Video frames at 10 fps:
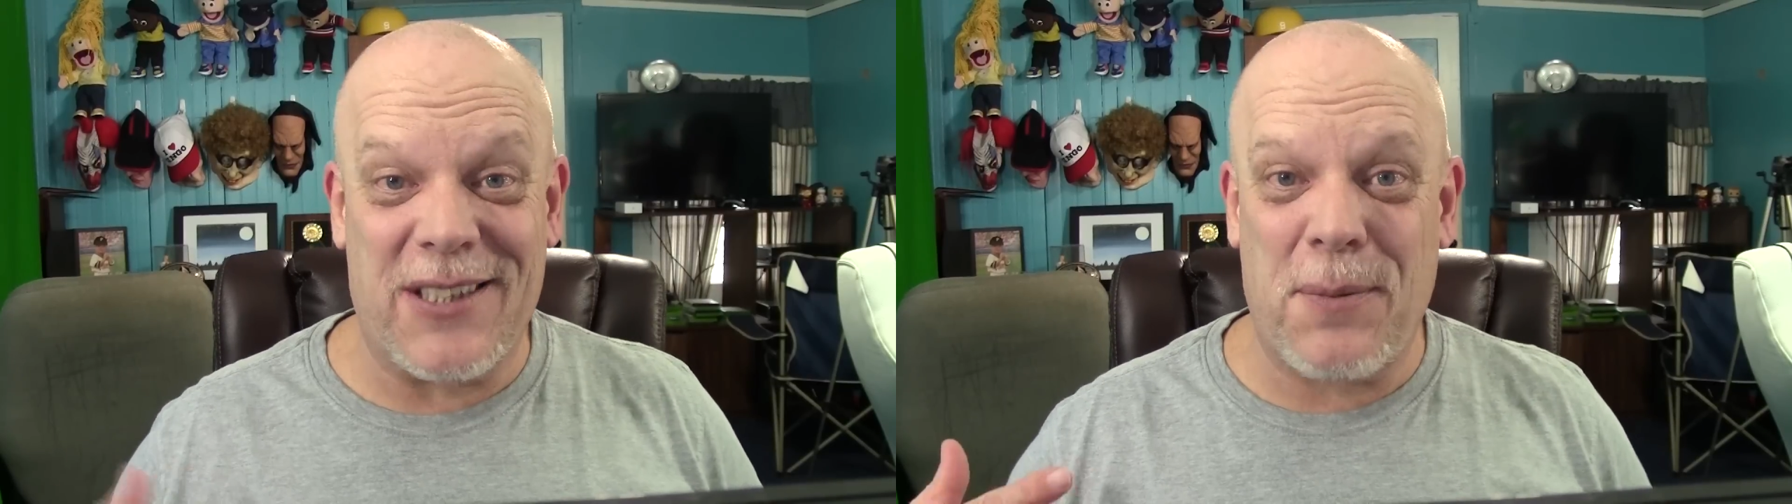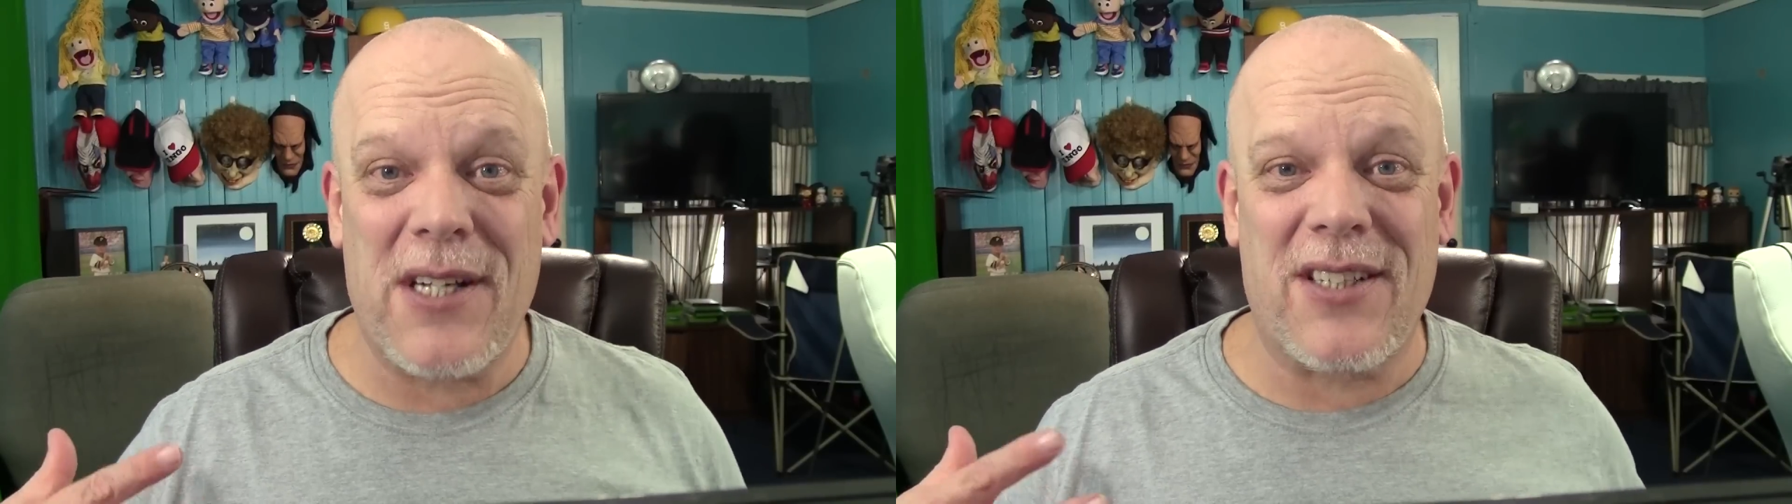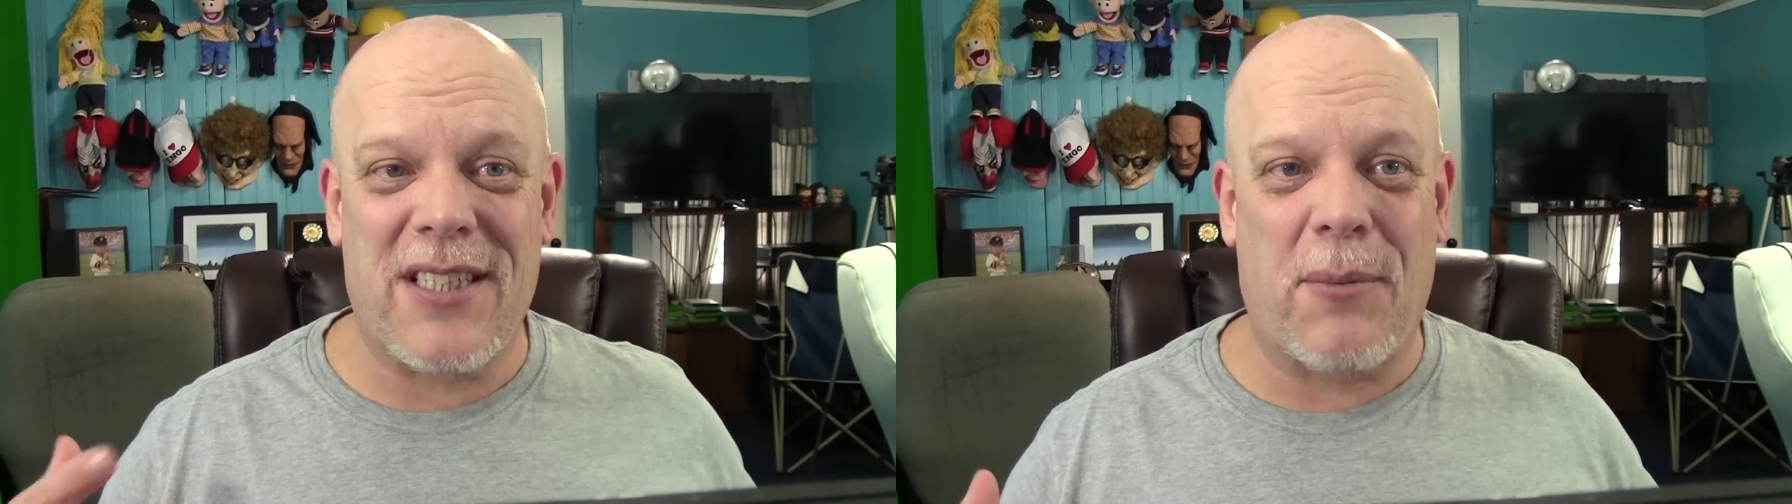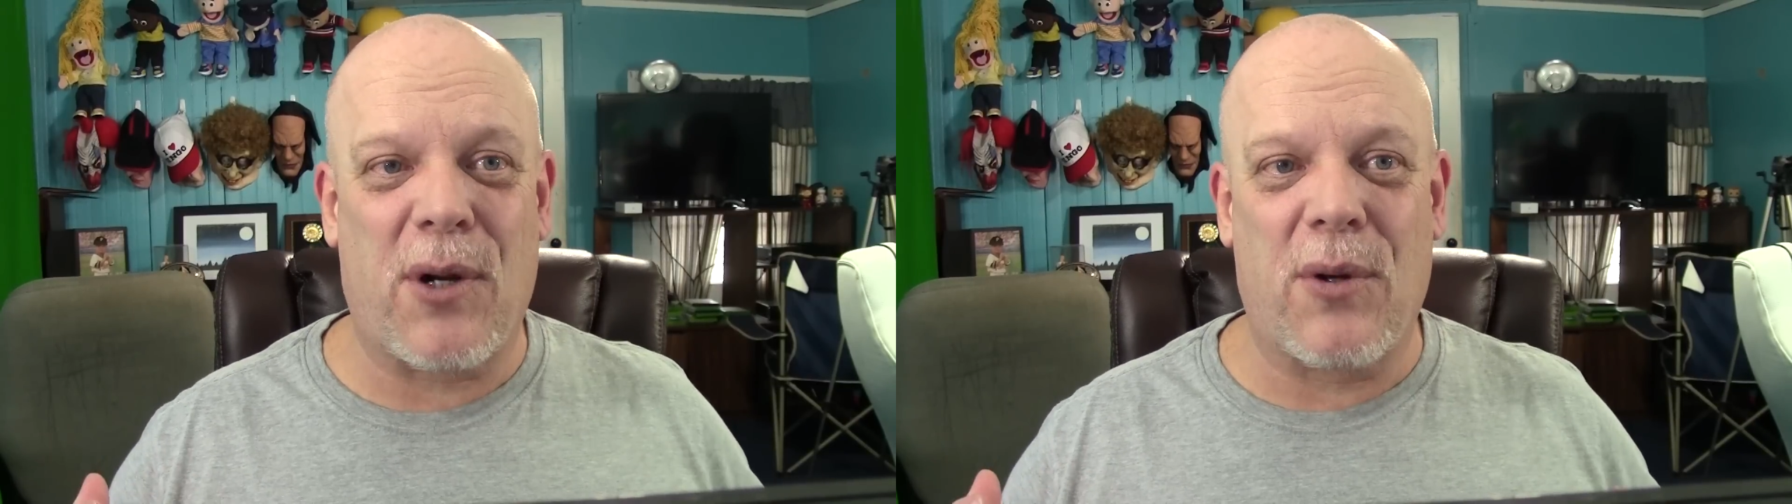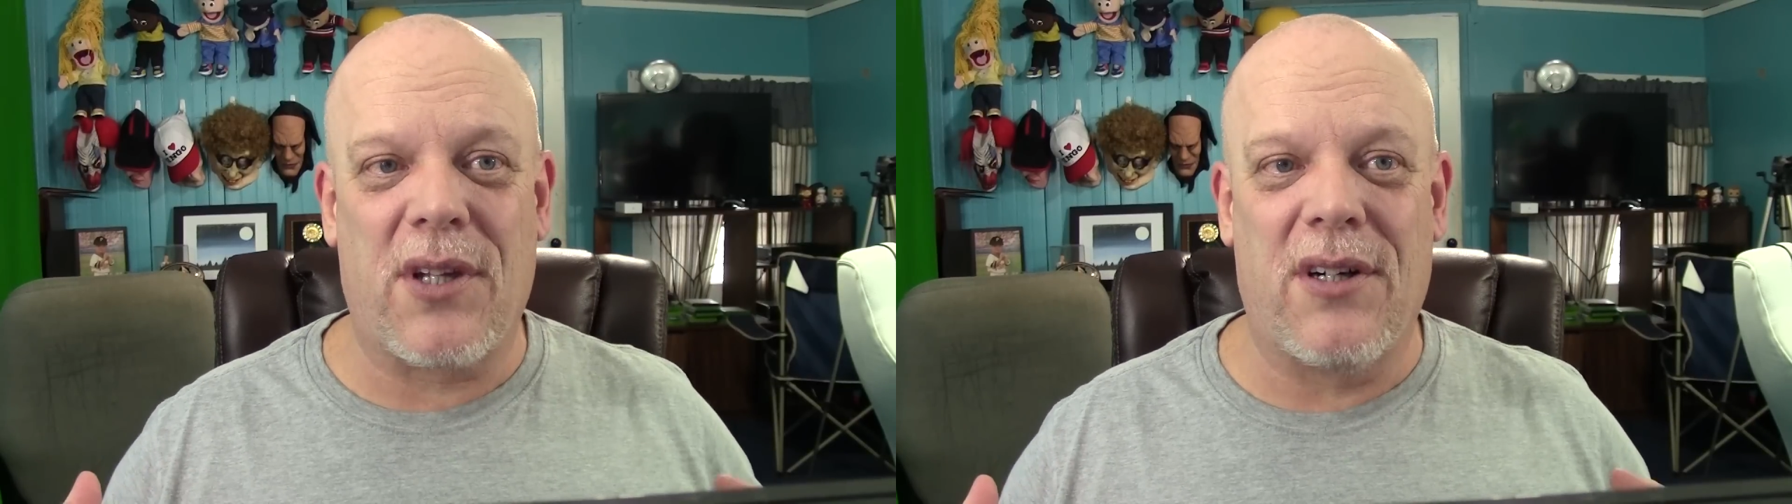especially
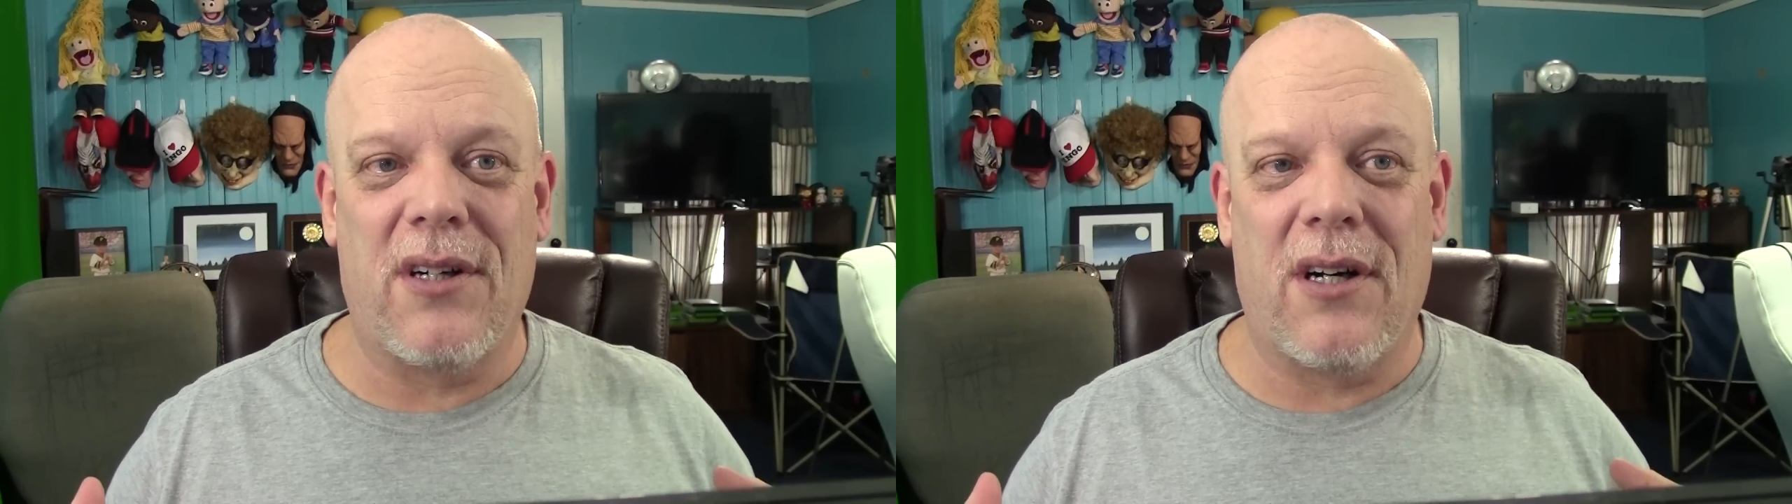somebody with a,